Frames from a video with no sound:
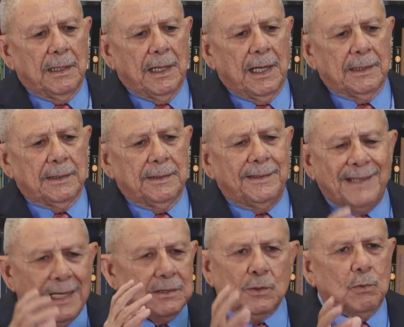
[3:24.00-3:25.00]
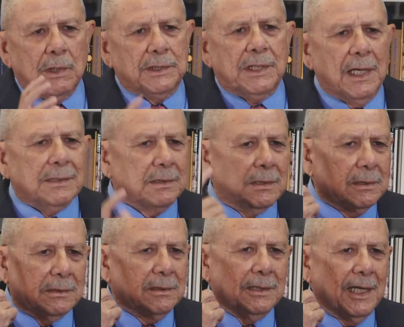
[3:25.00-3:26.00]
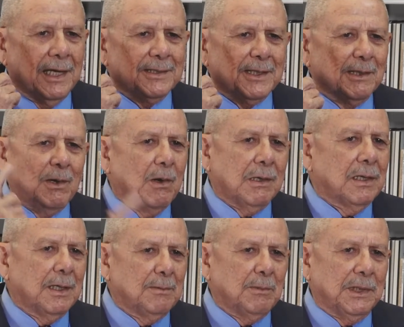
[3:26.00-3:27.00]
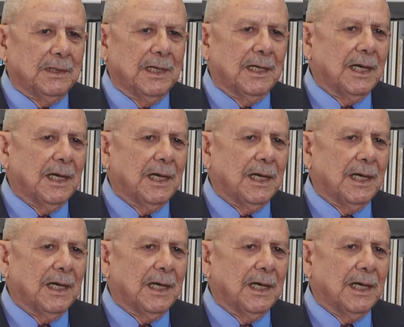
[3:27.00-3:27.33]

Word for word: I, that switch hasn't hasn't gone on me yet.